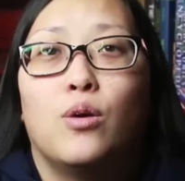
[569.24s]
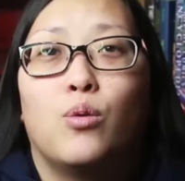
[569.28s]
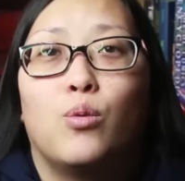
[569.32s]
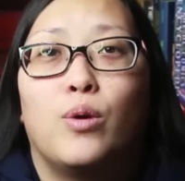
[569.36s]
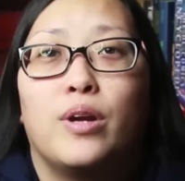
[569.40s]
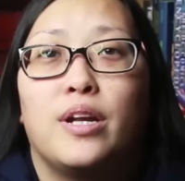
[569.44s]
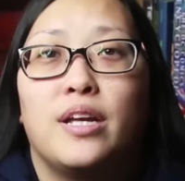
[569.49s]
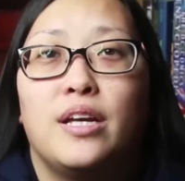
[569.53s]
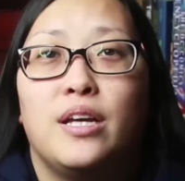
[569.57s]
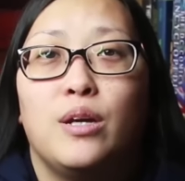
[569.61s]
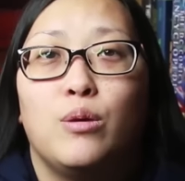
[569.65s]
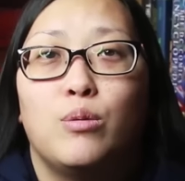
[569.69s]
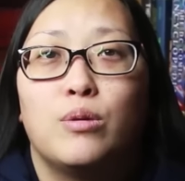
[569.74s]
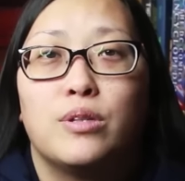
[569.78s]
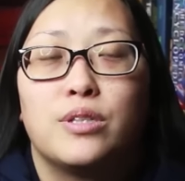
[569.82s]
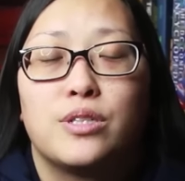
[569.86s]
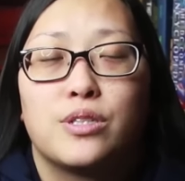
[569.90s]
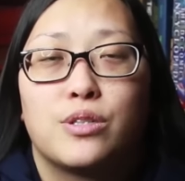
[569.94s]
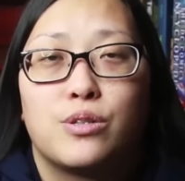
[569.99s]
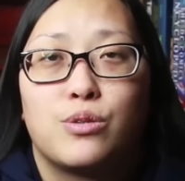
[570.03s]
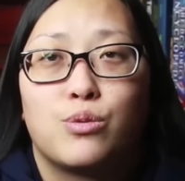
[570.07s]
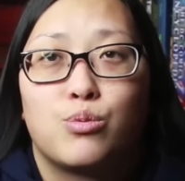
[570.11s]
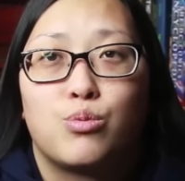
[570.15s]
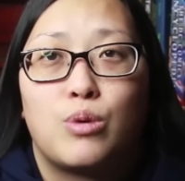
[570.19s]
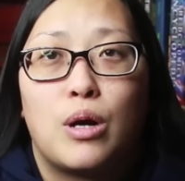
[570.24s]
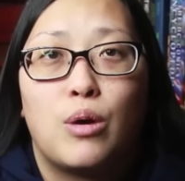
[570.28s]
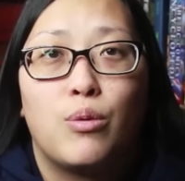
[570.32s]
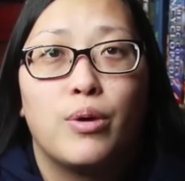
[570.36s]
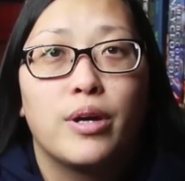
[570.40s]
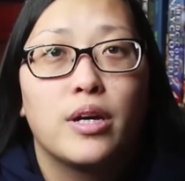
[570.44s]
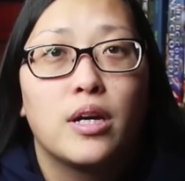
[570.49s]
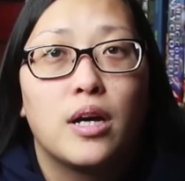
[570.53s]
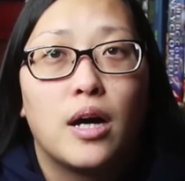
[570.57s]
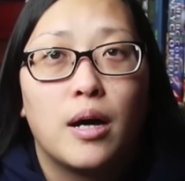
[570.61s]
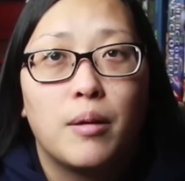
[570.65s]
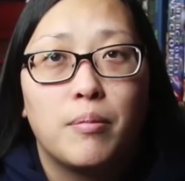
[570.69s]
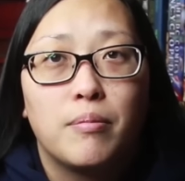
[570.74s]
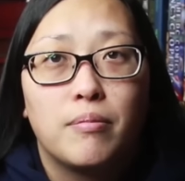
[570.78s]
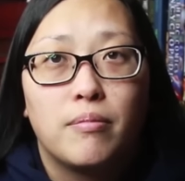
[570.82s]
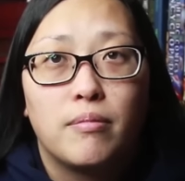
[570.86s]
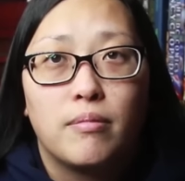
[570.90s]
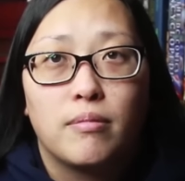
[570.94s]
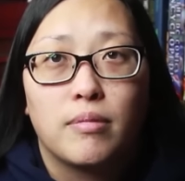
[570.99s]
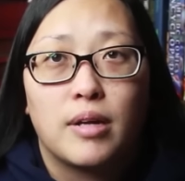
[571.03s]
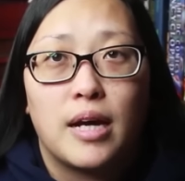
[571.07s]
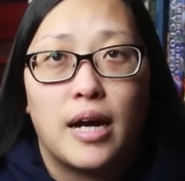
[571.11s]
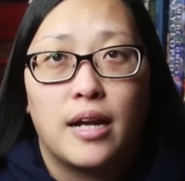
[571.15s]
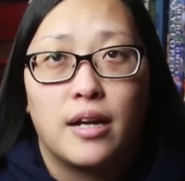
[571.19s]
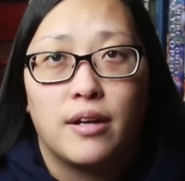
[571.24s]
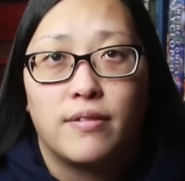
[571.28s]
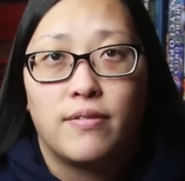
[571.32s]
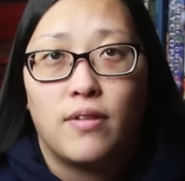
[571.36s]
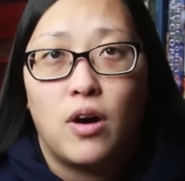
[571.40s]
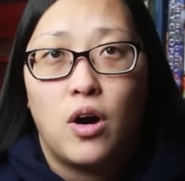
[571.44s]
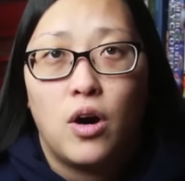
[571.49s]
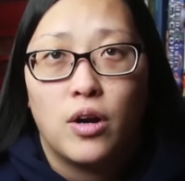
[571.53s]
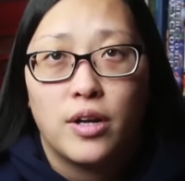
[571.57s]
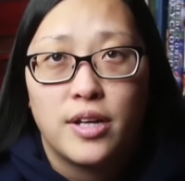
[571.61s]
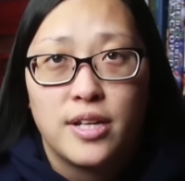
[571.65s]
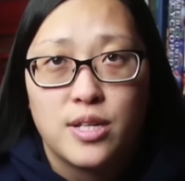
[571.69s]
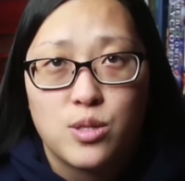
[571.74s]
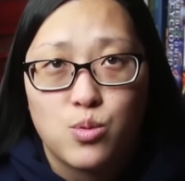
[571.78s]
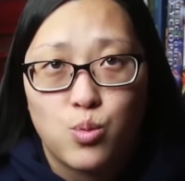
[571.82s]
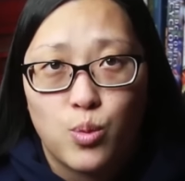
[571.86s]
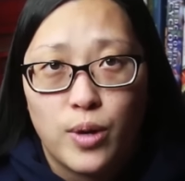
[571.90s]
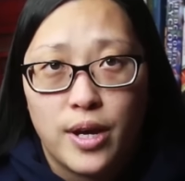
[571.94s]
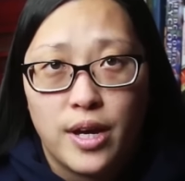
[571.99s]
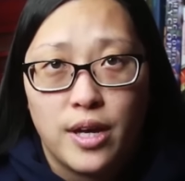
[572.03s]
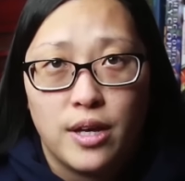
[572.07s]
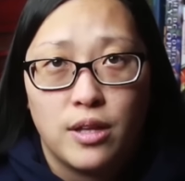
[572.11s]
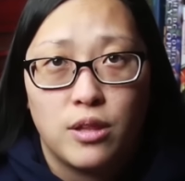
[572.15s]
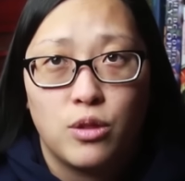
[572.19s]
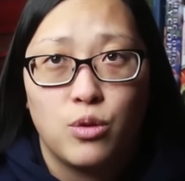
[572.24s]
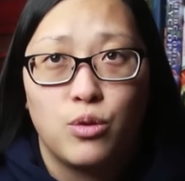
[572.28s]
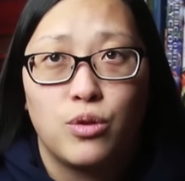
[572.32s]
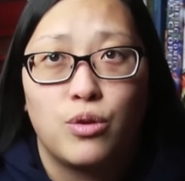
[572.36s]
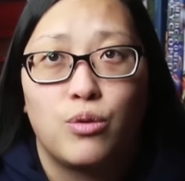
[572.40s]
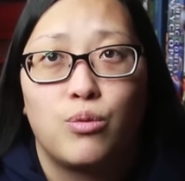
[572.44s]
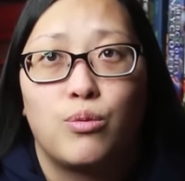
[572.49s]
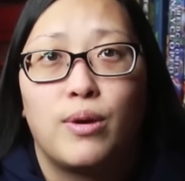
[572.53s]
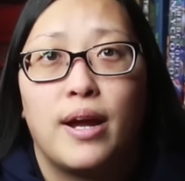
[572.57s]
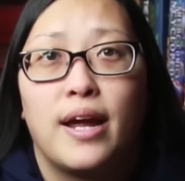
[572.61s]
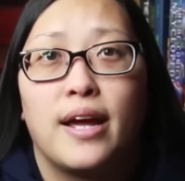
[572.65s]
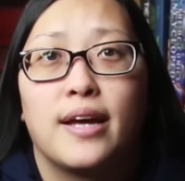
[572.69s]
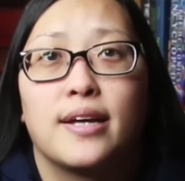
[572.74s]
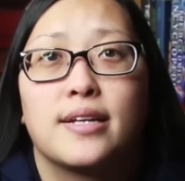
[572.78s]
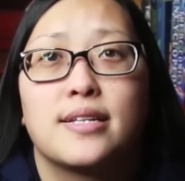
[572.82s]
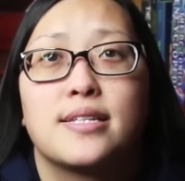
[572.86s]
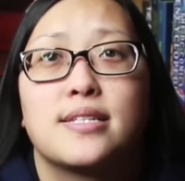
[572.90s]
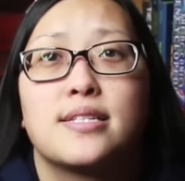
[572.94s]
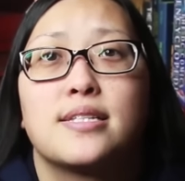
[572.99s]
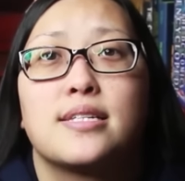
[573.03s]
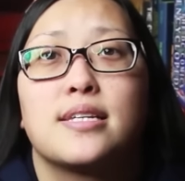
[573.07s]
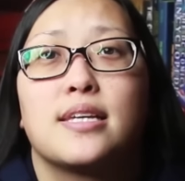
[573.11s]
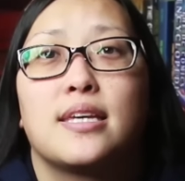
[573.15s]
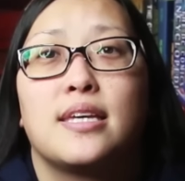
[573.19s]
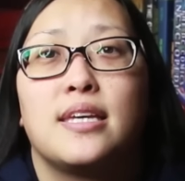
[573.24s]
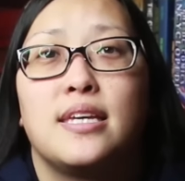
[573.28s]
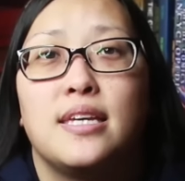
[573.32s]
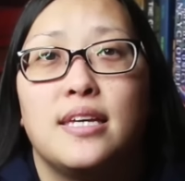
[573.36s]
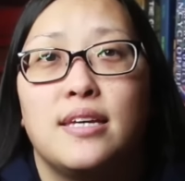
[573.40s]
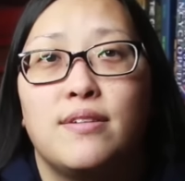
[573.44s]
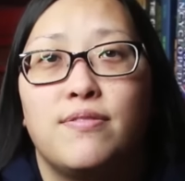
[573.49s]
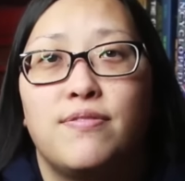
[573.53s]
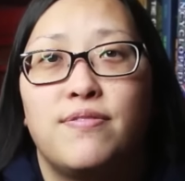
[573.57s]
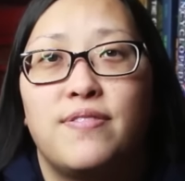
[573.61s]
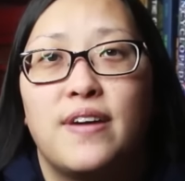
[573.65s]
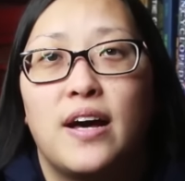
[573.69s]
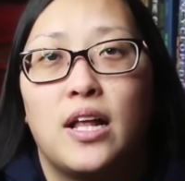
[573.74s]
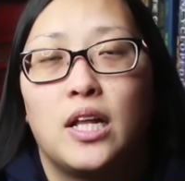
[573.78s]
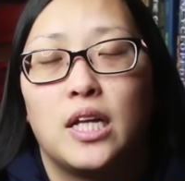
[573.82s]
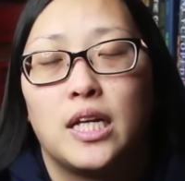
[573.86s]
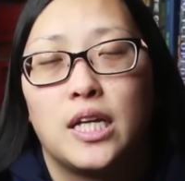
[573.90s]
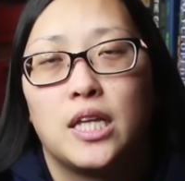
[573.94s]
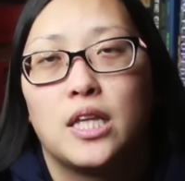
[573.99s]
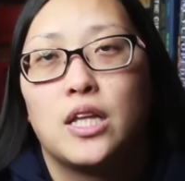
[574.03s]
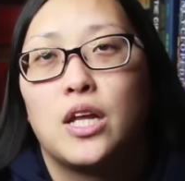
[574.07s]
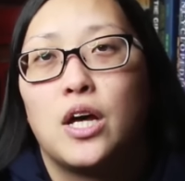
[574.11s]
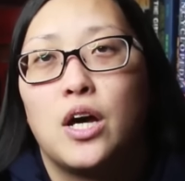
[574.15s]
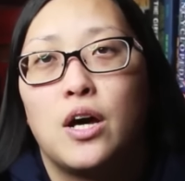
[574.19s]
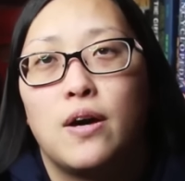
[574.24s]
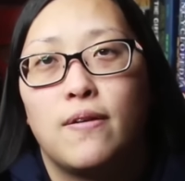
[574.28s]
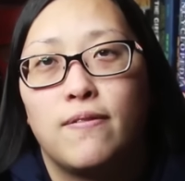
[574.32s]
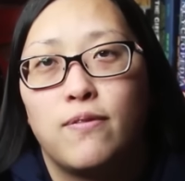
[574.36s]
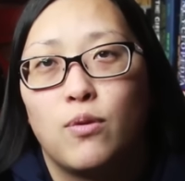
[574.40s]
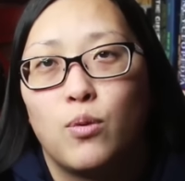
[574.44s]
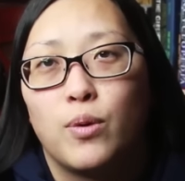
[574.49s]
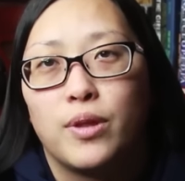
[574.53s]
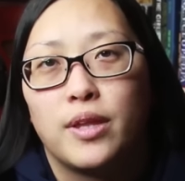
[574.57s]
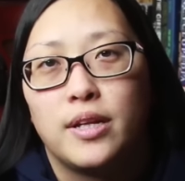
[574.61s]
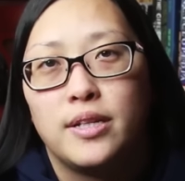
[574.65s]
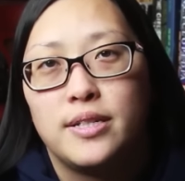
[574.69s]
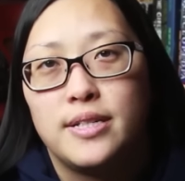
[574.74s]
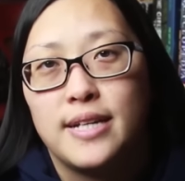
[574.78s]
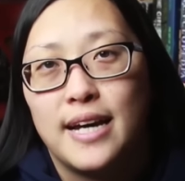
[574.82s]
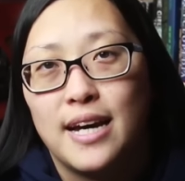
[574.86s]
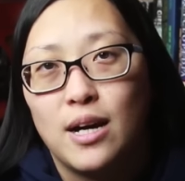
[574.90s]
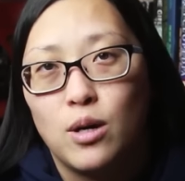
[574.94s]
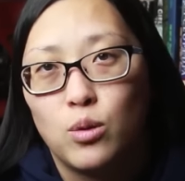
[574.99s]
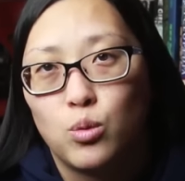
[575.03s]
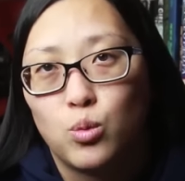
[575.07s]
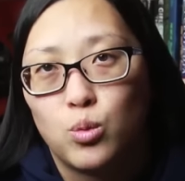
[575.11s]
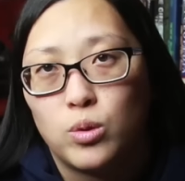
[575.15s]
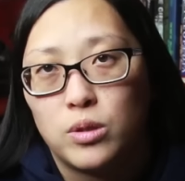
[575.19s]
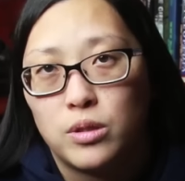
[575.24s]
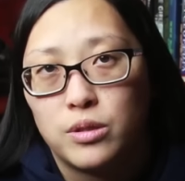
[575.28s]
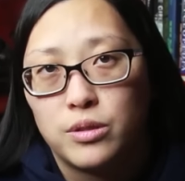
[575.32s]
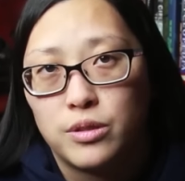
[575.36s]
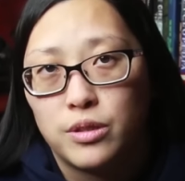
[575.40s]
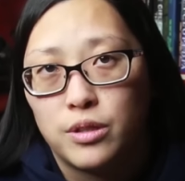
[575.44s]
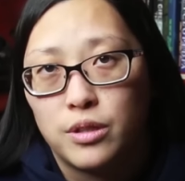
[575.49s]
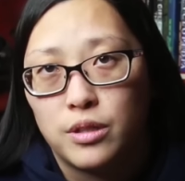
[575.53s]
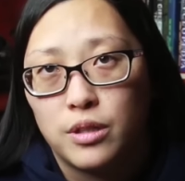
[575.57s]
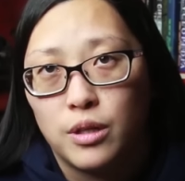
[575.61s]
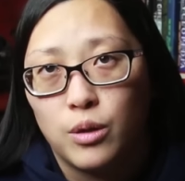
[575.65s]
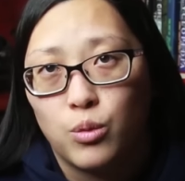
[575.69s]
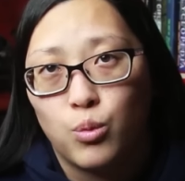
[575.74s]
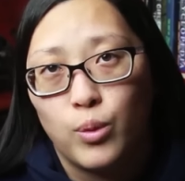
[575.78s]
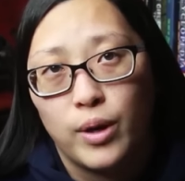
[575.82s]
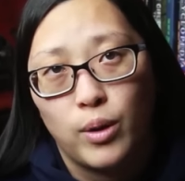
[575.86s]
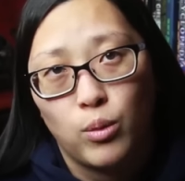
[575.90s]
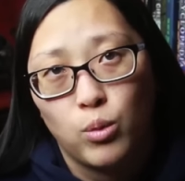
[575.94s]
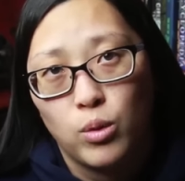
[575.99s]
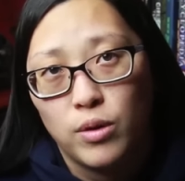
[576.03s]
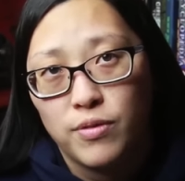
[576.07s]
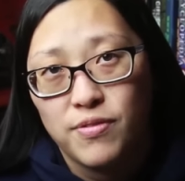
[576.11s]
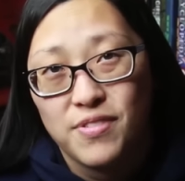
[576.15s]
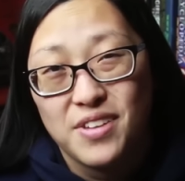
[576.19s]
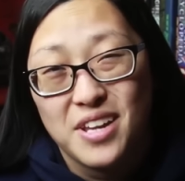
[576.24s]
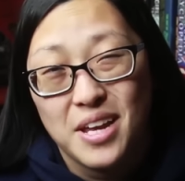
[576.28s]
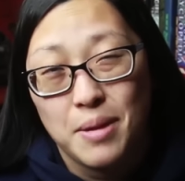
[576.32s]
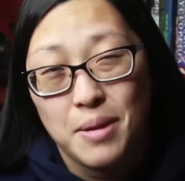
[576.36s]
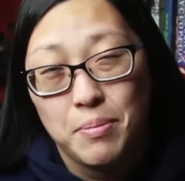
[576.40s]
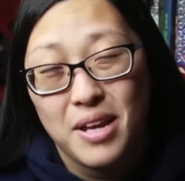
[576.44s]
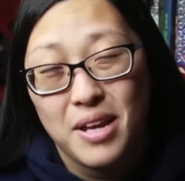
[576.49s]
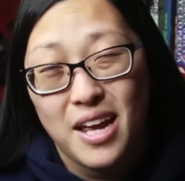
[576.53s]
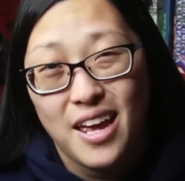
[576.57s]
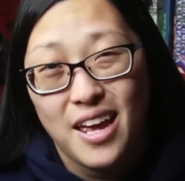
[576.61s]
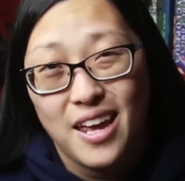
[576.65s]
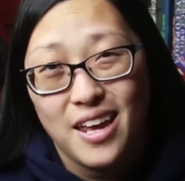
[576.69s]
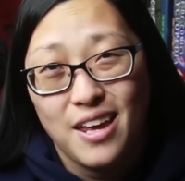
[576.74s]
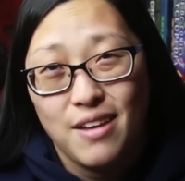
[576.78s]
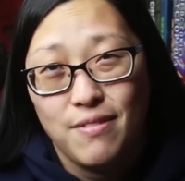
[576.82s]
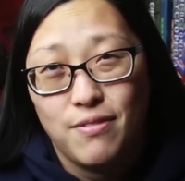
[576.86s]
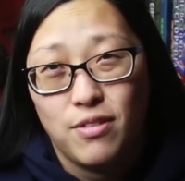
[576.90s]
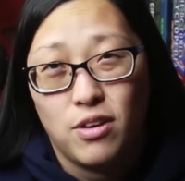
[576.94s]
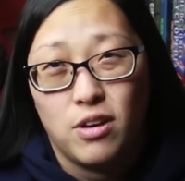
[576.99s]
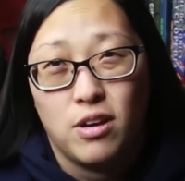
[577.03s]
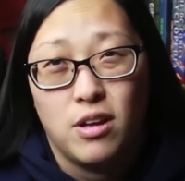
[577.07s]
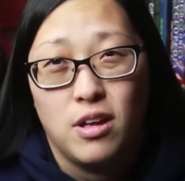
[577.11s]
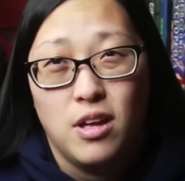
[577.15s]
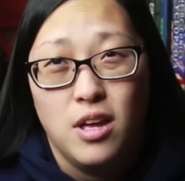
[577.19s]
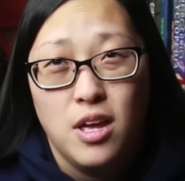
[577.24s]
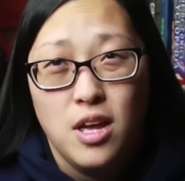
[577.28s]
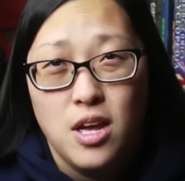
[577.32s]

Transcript: when he was growing up, kind of on his way through the ranks, he fell in love with a downworlder, a werewolf named Ava.